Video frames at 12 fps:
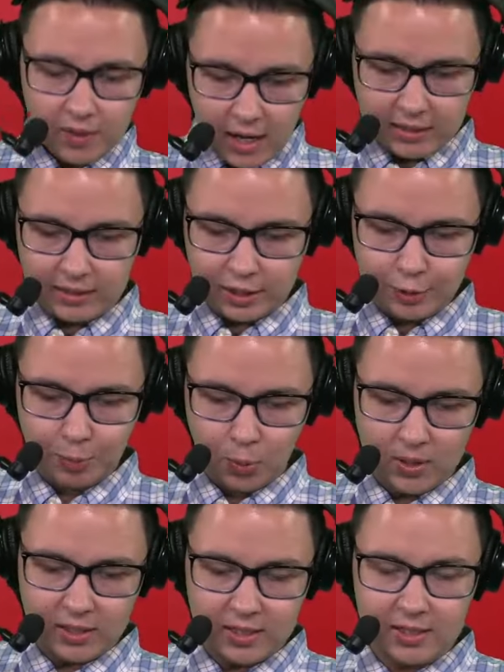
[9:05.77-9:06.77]
at this
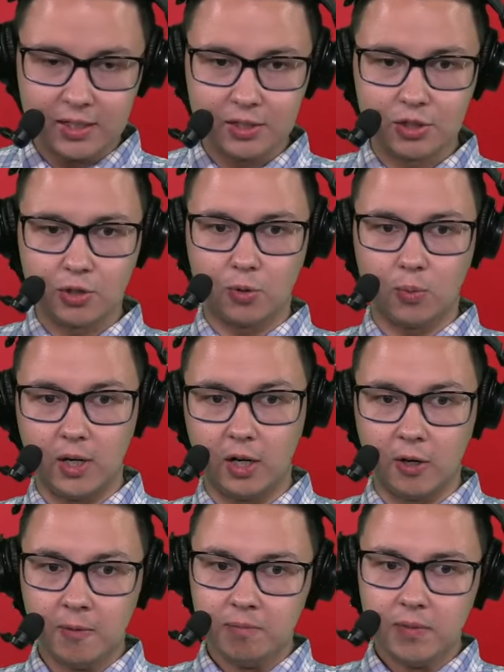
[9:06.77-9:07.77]
point in his
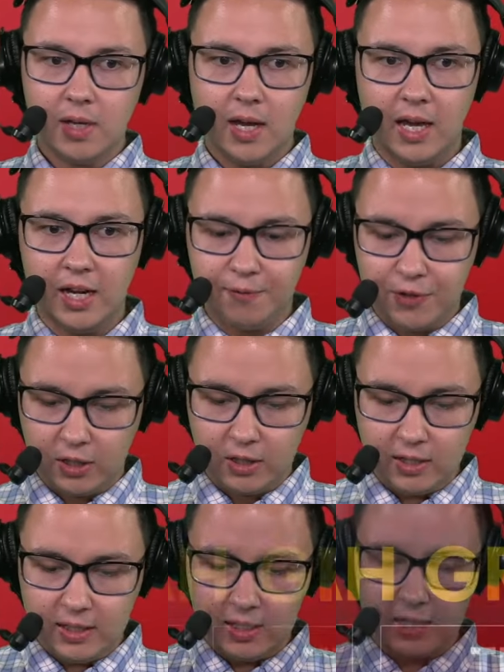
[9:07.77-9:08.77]
career. And if you look at